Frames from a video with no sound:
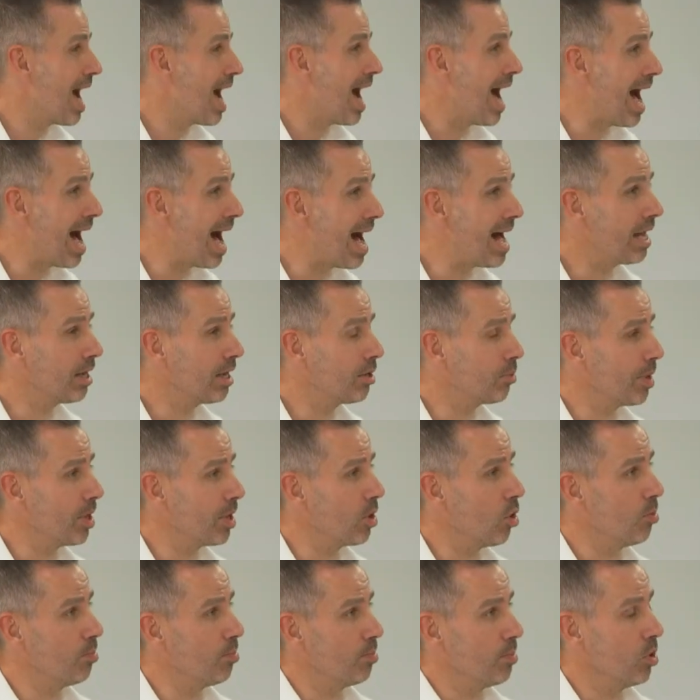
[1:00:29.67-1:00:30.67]
and we
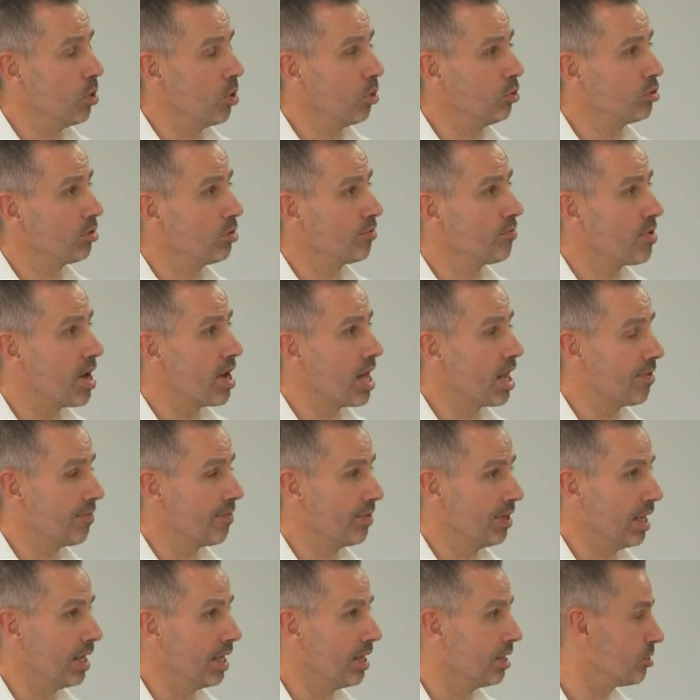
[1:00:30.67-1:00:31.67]
hope loads of relevant
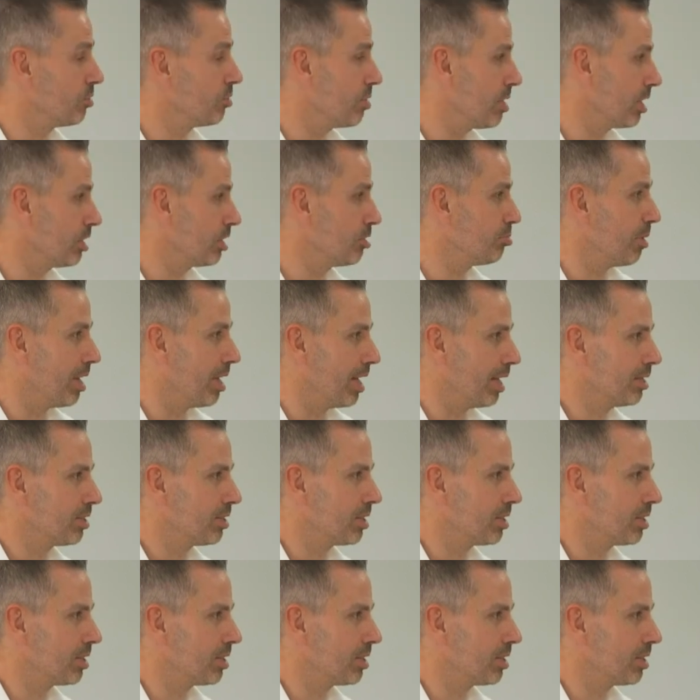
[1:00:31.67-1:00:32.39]
industry experience.